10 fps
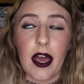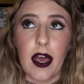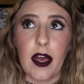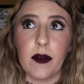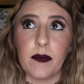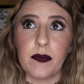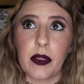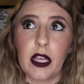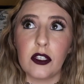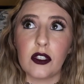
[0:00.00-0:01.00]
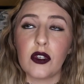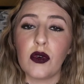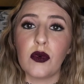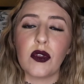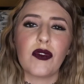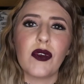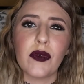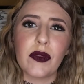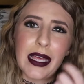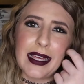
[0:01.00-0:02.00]
Um, so if you
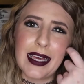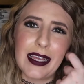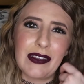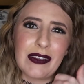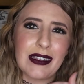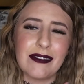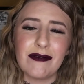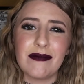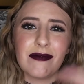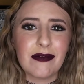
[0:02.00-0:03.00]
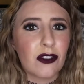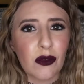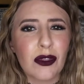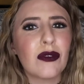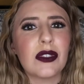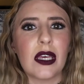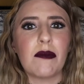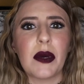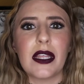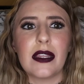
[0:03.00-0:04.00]
don't like it, then don't use
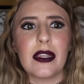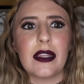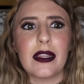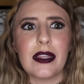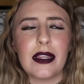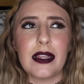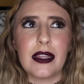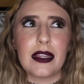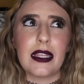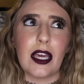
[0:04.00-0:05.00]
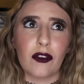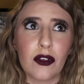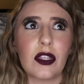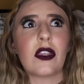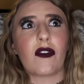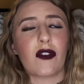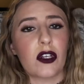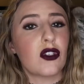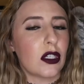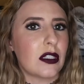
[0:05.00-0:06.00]
it. But the other thing that
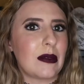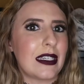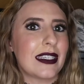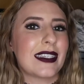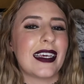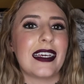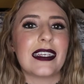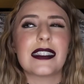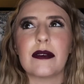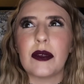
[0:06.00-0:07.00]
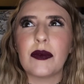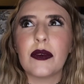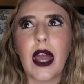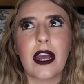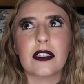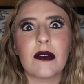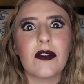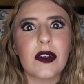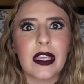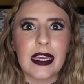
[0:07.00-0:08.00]
frustrates me is, like, some people ask me
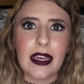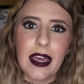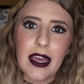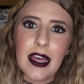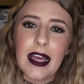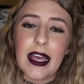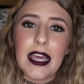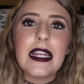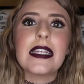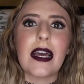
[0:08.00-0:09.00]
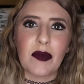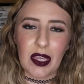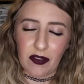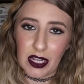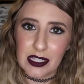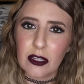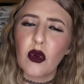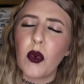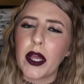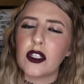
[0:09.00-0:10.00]
for like in-depth advice,
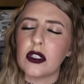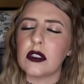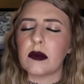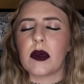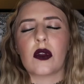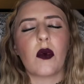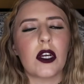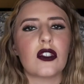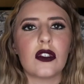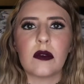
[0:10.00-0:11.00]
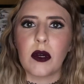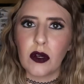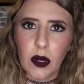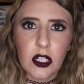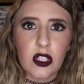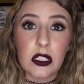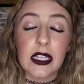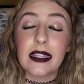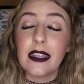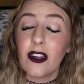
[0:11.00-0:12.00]
questions upon questions upon questions,
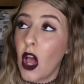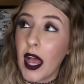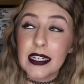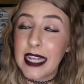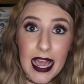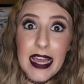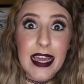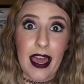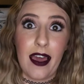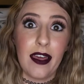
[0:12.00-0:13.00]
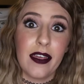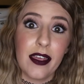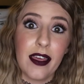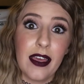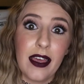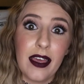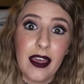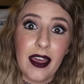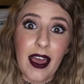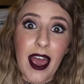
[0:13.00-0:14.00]
and then not take it.
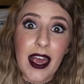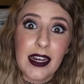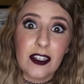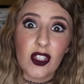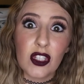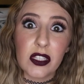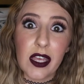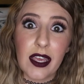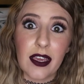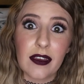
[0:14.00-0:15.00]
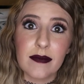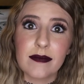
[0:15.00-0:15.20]
And it's just like